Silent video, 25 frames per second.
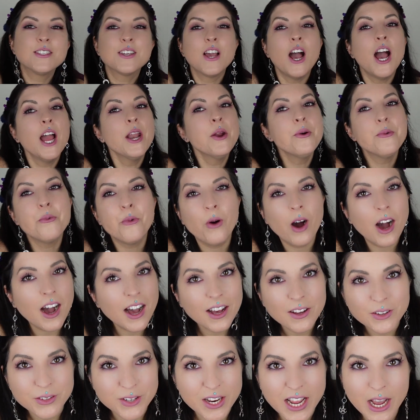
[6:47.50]
kind of
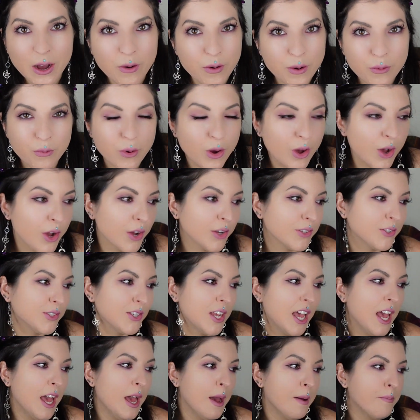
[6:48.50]
wild how it works,
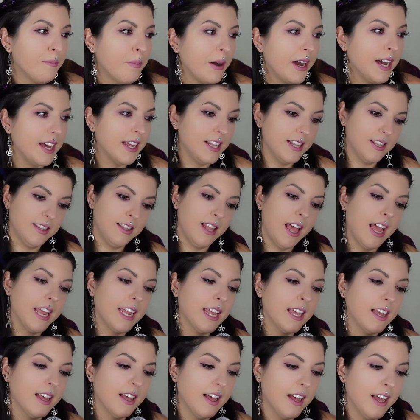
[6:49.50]
but
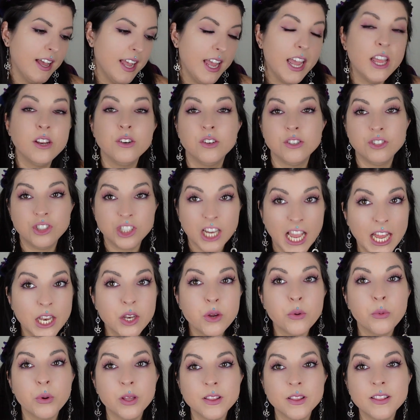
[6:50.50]
like, it
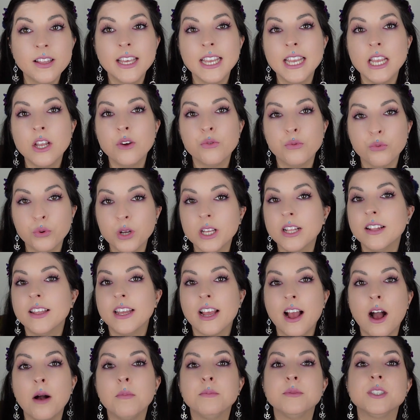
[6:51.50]
genuinely really
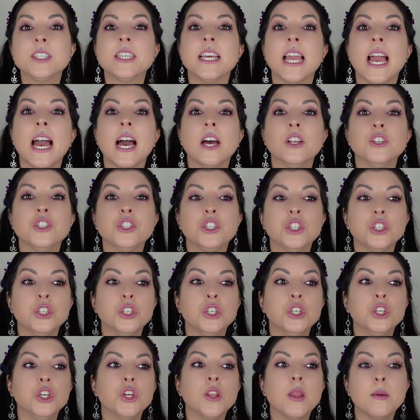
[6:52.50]
comes down
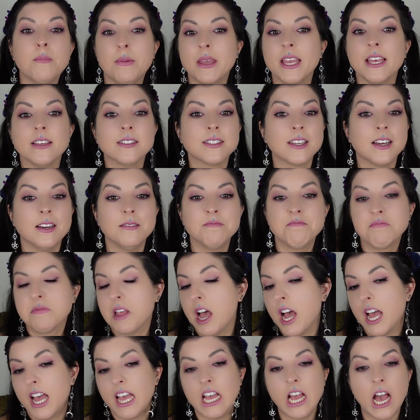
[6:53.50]
to the piercer.
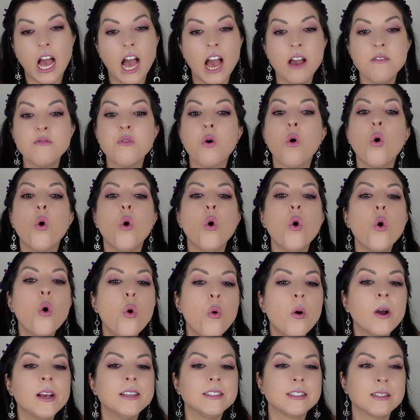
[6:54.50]
I, I've
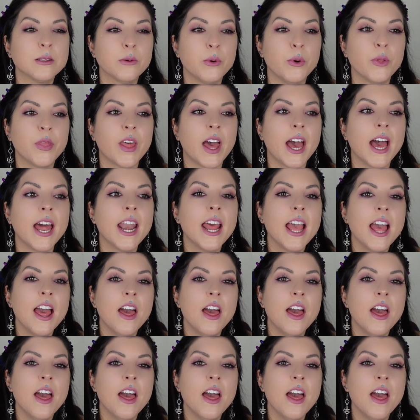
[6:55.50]
always thought that.